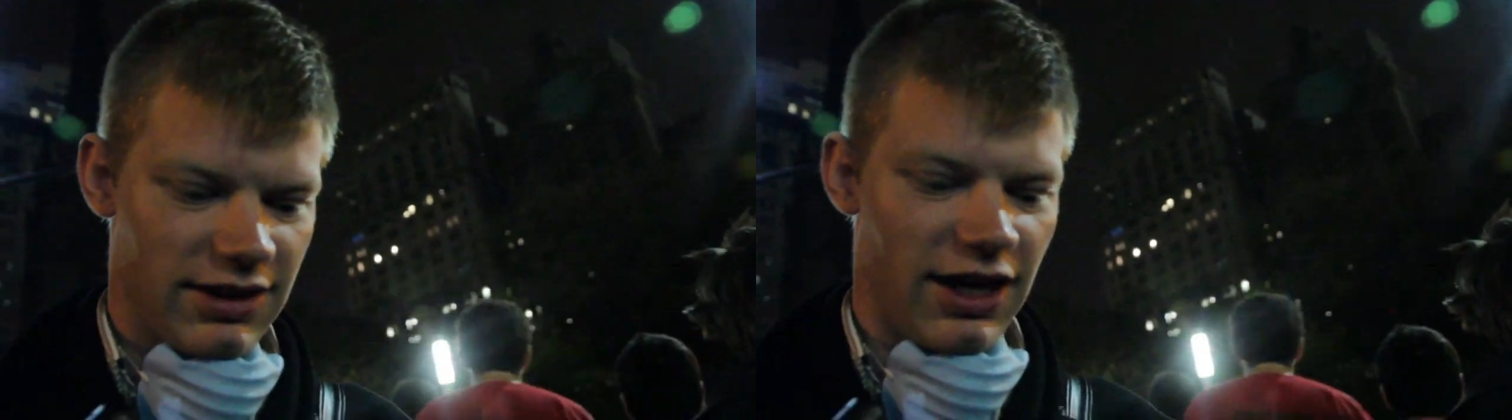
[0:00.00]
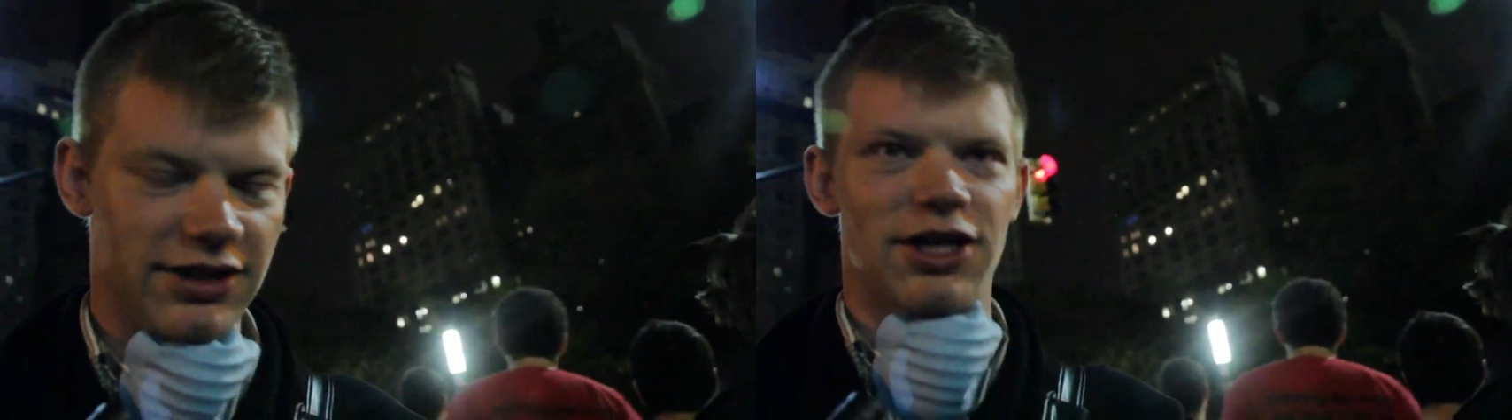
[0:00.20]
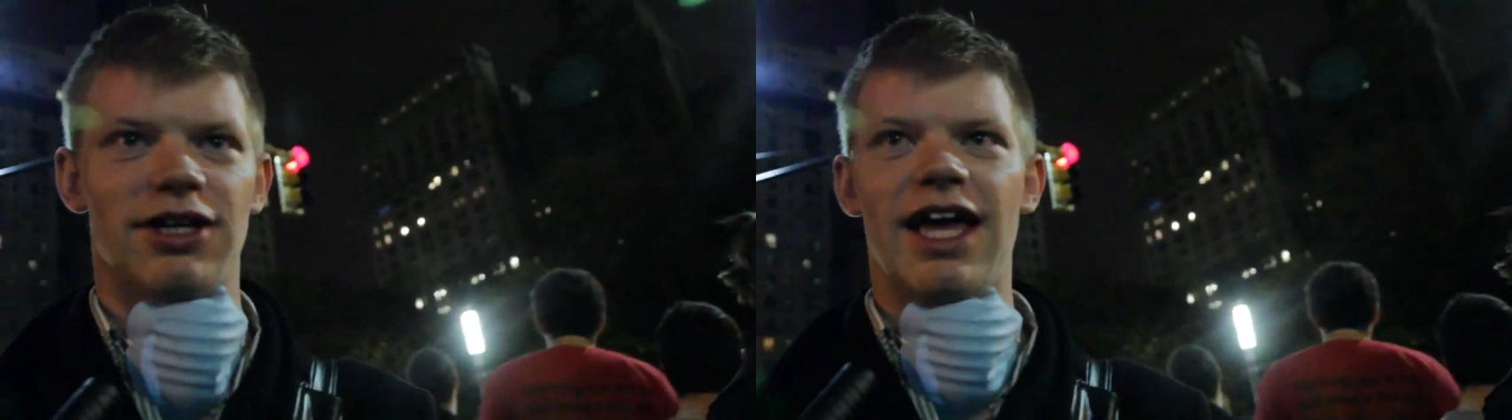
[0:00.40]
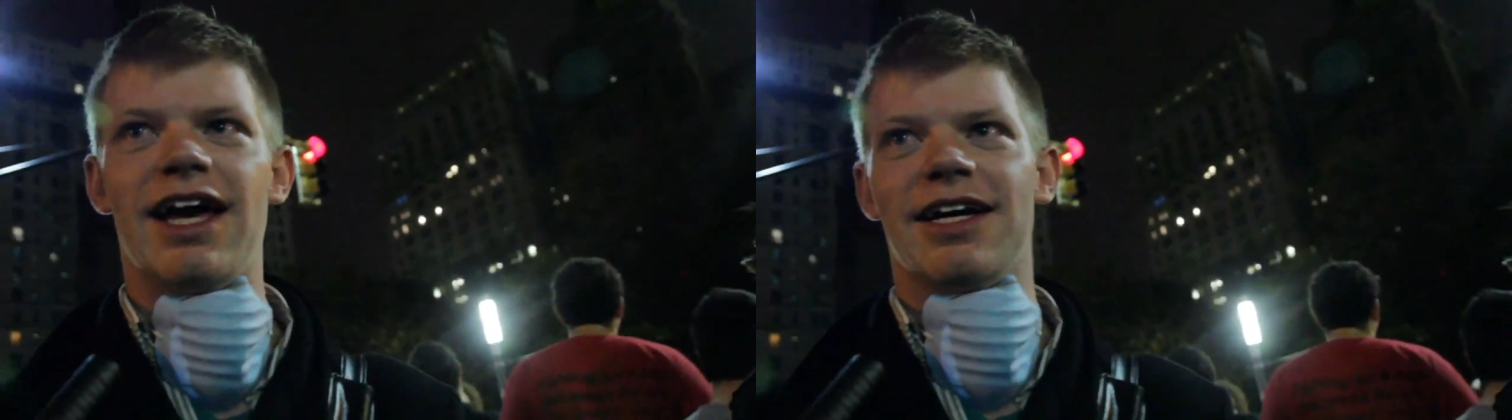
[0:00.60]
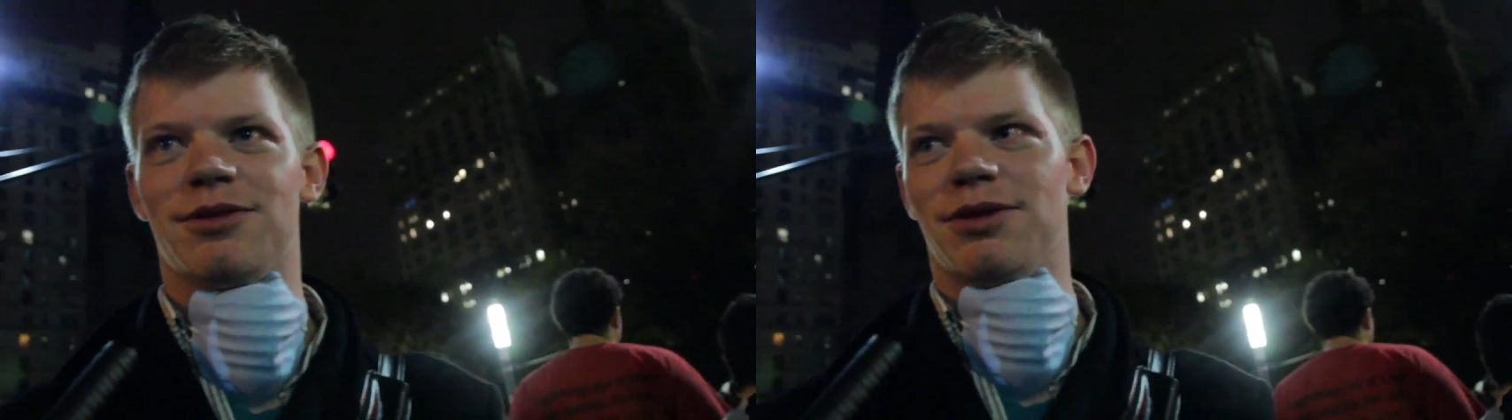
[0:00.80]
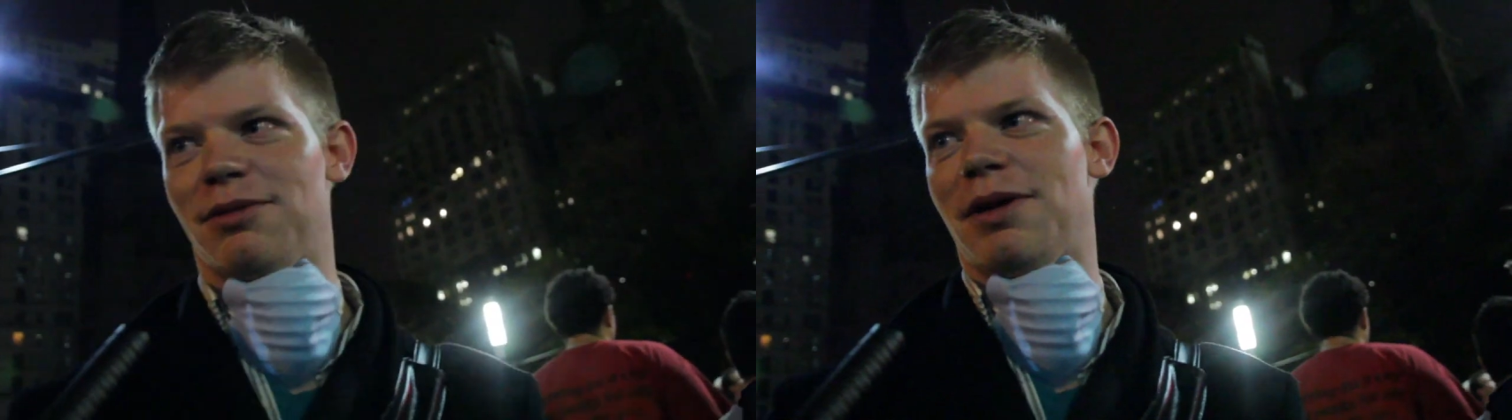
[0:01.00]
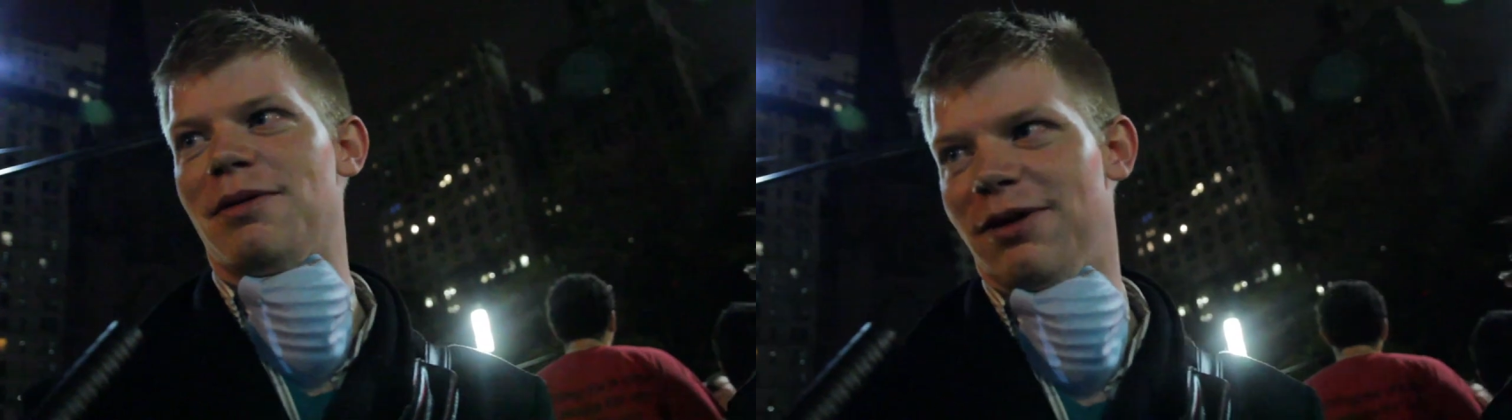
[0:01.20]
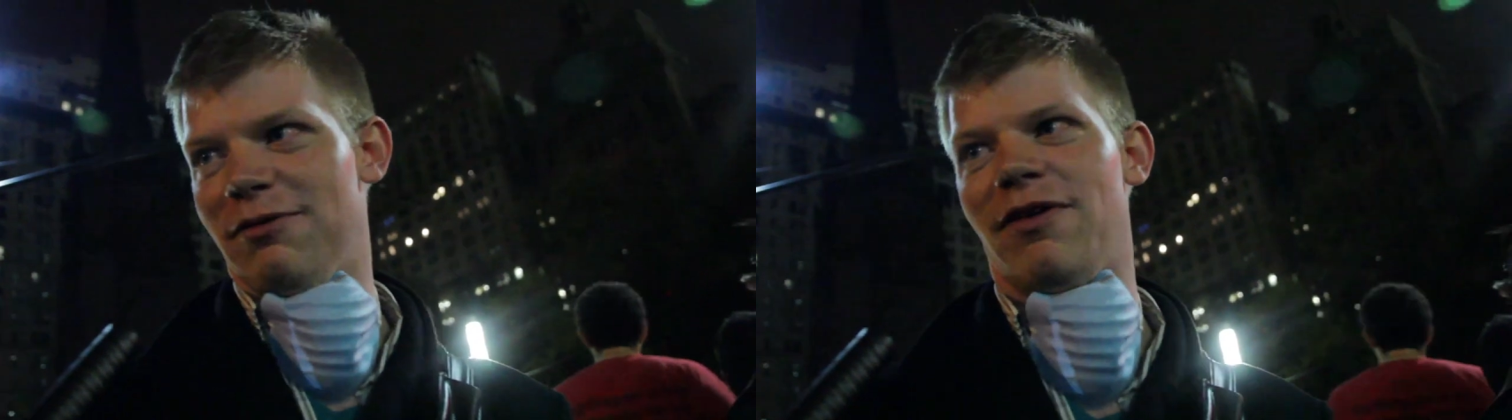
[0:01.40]
locked our legs with the
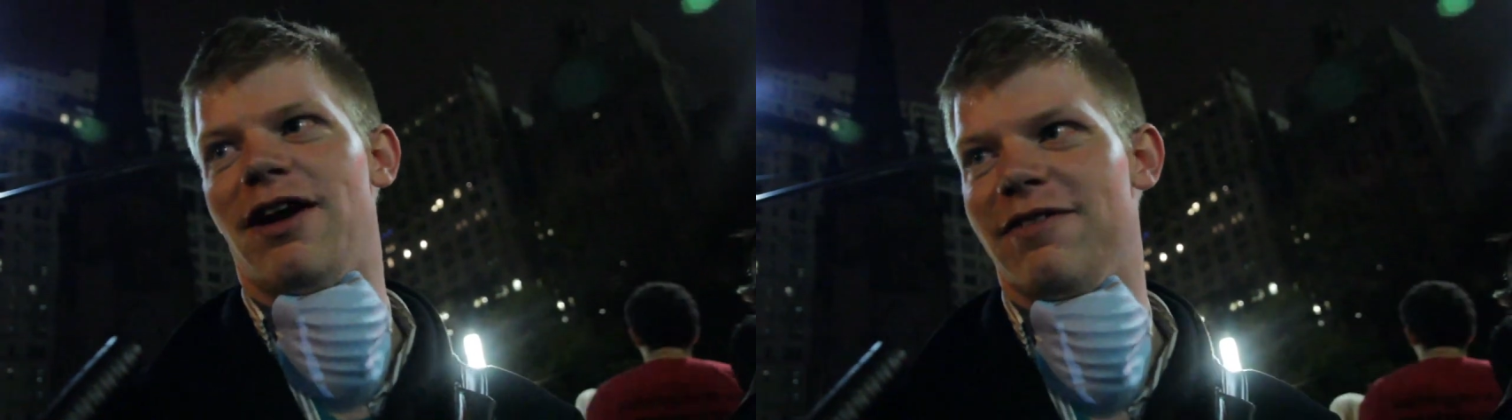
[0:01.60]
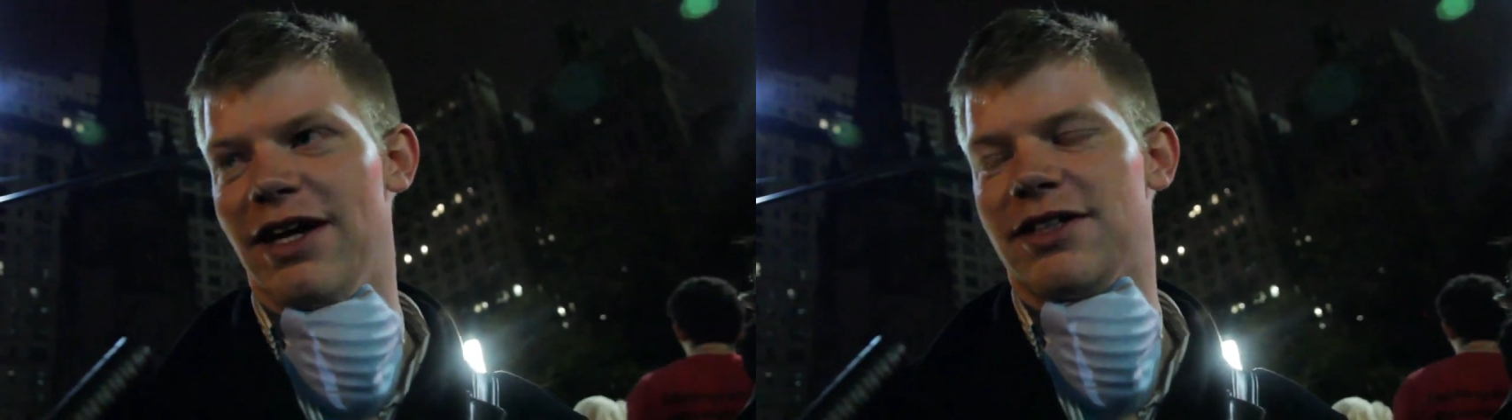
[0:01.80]
people in front of